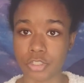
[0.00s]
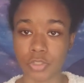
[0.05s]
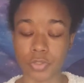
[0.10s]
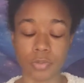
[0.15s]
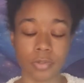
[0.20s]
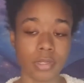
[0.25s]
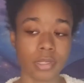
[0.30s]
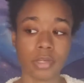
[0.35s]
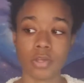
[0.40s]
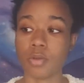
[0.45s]

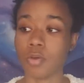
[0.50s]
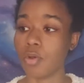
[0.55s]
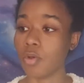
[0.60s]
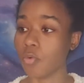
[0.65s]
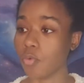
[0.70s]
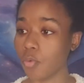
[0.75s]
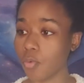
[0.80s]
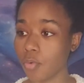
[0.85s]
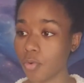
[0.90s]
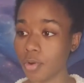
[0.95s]
to,
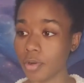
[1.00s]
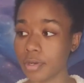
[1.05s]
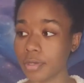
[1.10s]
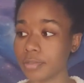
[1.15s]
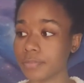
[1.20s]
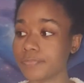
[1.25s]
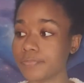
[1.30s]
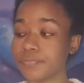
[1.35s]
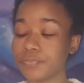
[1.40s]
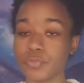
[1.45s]
or
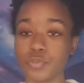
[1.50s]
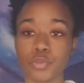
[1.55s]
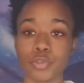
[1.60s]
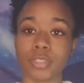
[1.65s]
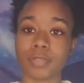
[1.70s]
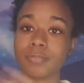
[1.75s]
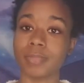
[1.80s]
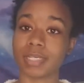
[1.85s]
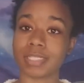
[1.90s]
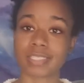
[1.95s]
you
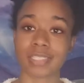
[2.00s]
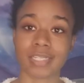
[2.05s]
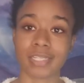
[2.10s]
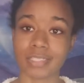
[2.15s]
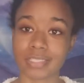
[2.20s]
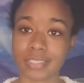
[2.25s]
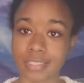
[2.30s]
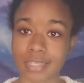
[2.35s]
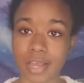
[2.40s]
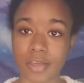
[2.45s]
can mix
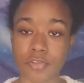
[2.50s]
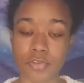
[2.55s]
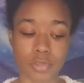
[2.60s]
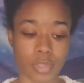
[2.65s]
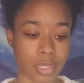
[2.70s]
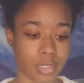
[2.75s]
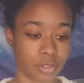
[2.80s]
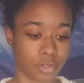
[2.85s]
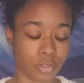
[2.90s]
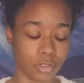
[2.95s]
things together.
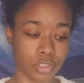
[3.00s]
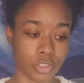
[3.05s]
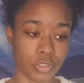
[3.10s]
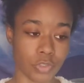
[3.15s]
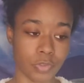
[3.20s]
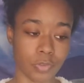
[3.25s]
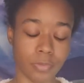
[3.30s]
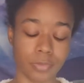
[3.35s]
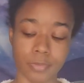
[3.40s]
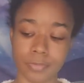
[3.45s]
Like you could
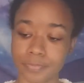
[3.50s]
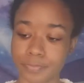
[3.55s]
do